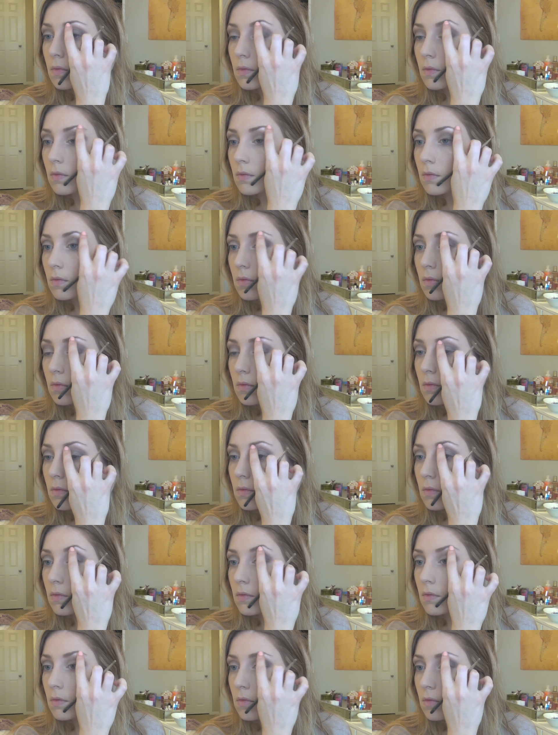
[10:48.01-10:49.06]

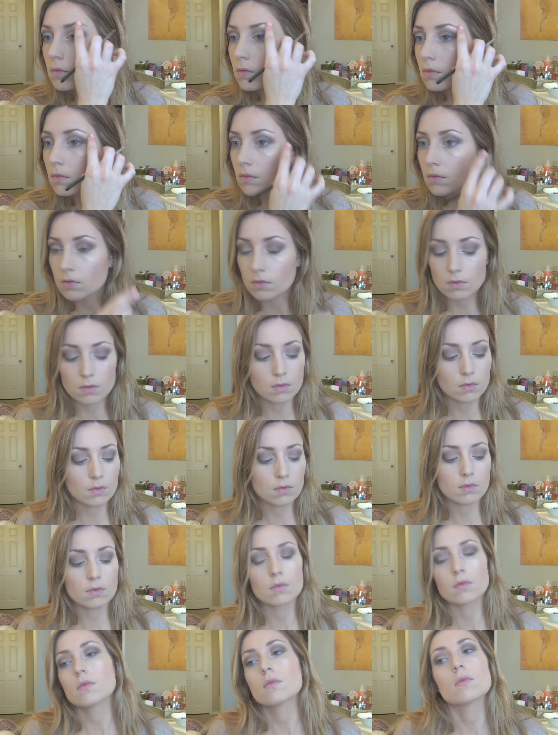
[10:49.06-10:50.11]

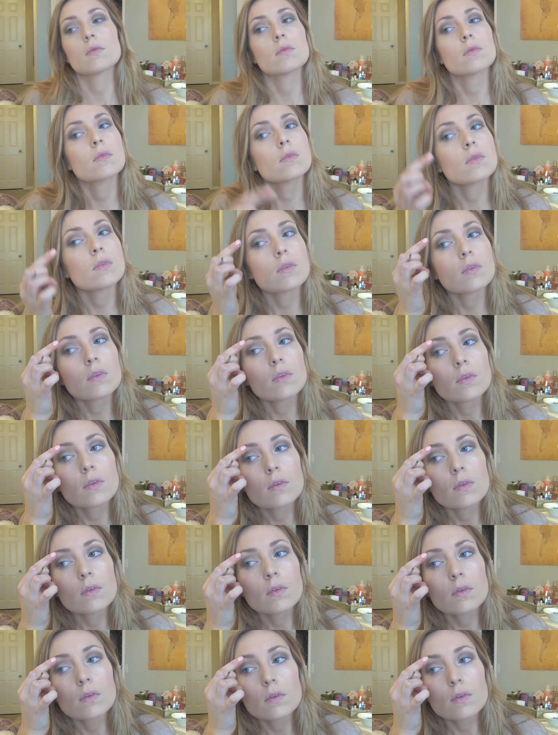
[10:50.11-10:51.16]

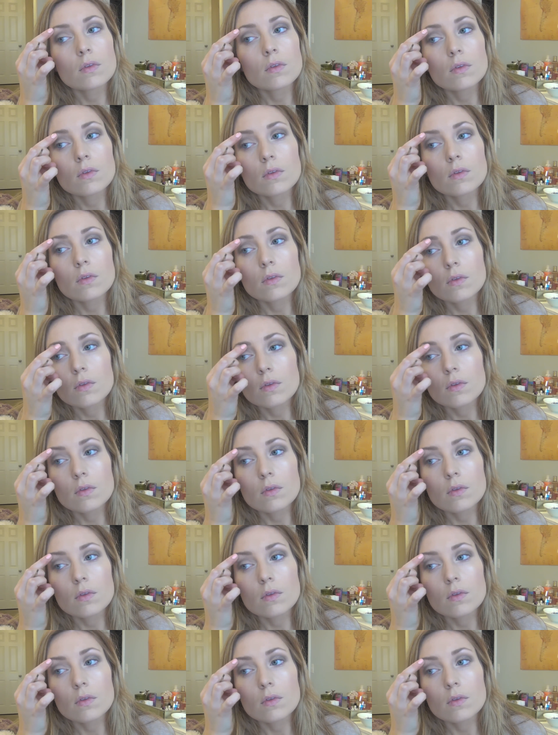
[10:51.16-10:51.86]
Nothing is said.